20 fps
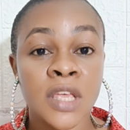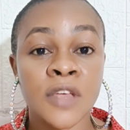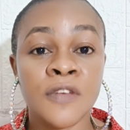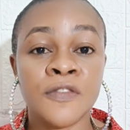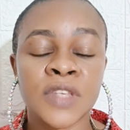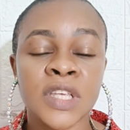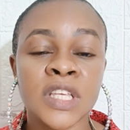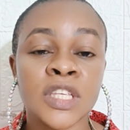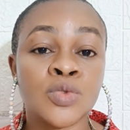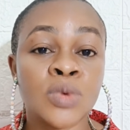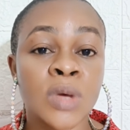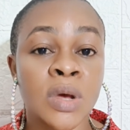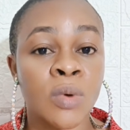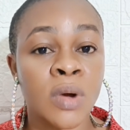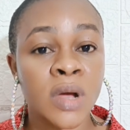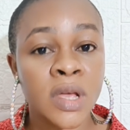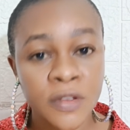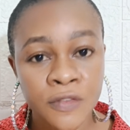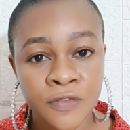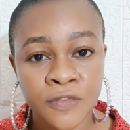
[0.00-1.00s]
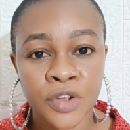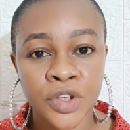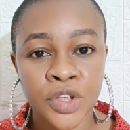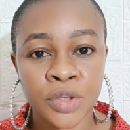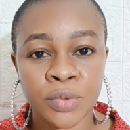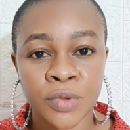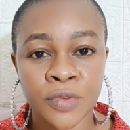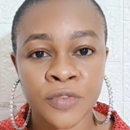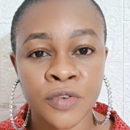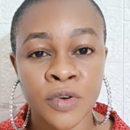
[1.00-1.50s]
If things were working for
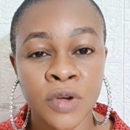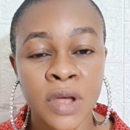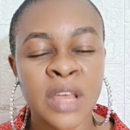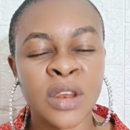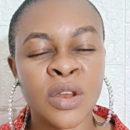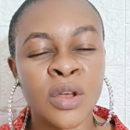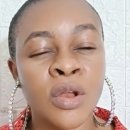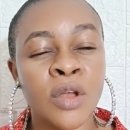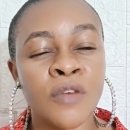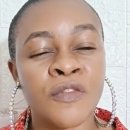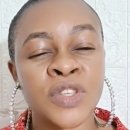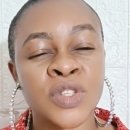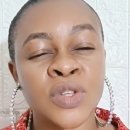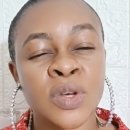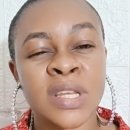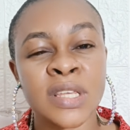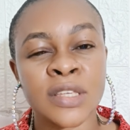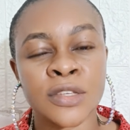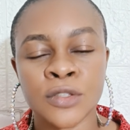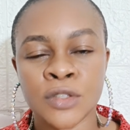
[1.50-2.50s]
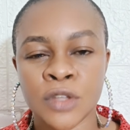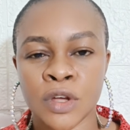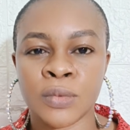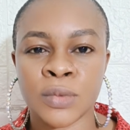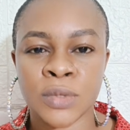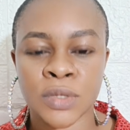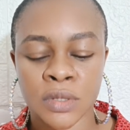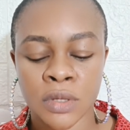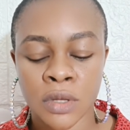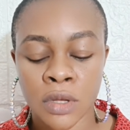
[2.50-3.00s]
you before and all of a sudden
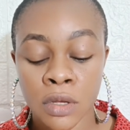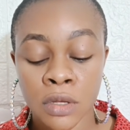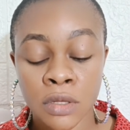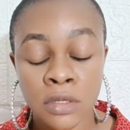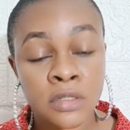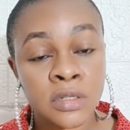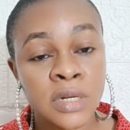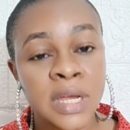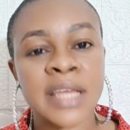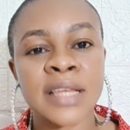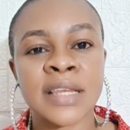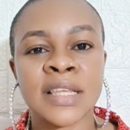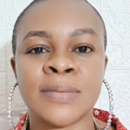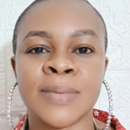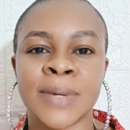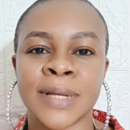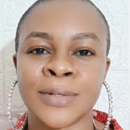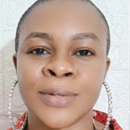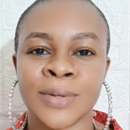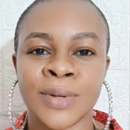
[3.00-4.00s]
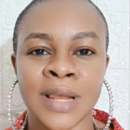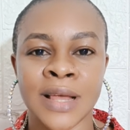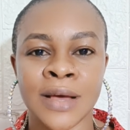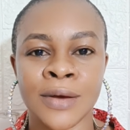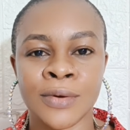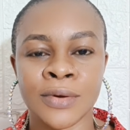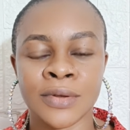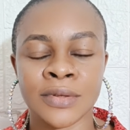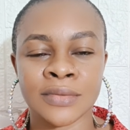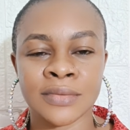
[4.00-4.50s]
stopped, try this
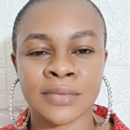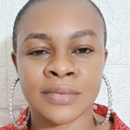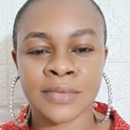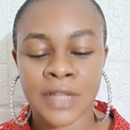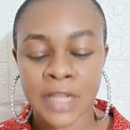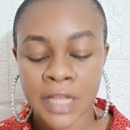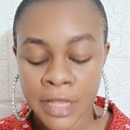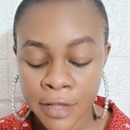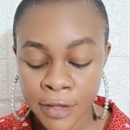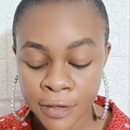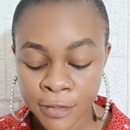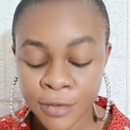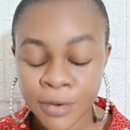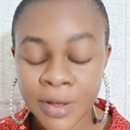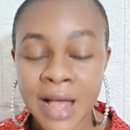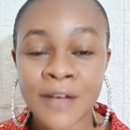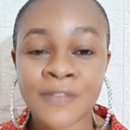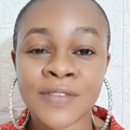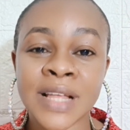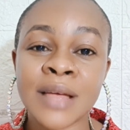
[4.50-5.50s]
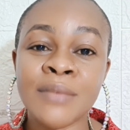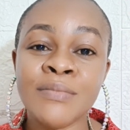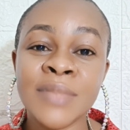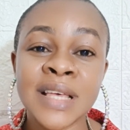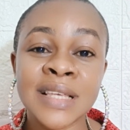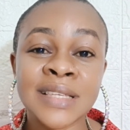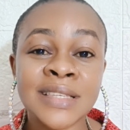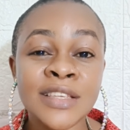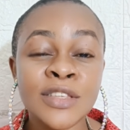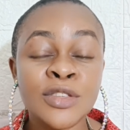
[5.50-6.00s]
particular one. So after
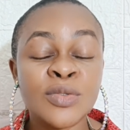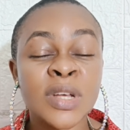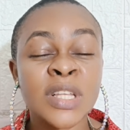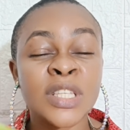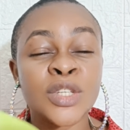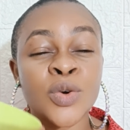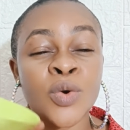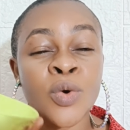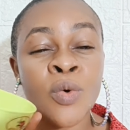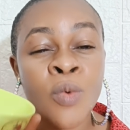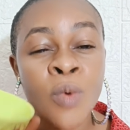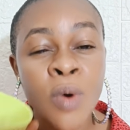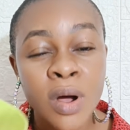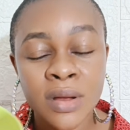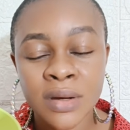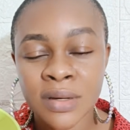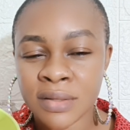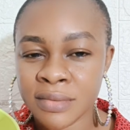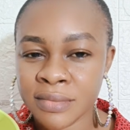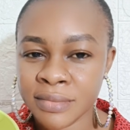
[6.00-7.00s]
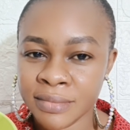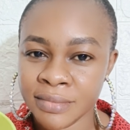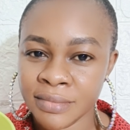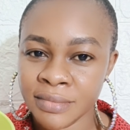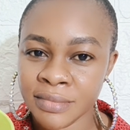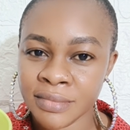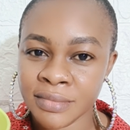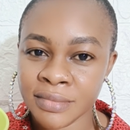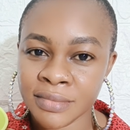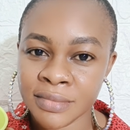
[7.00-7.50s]
mixing 21
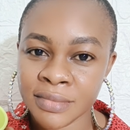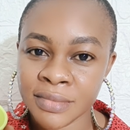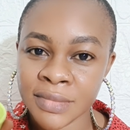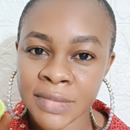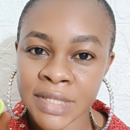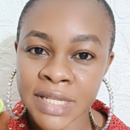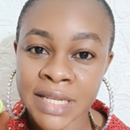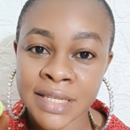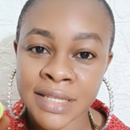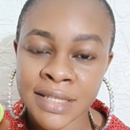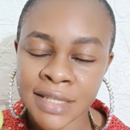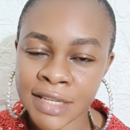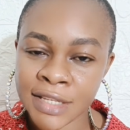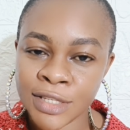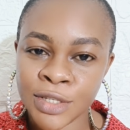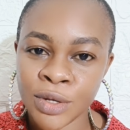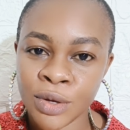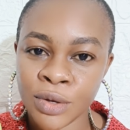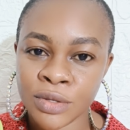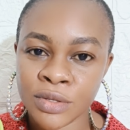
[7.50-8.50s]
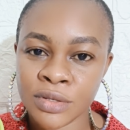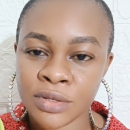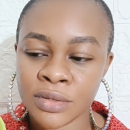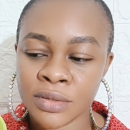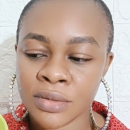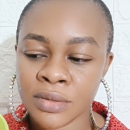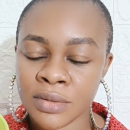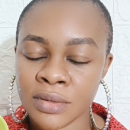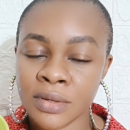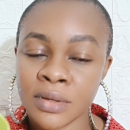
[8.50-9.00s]
sea
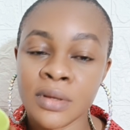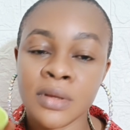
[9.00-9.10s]
salts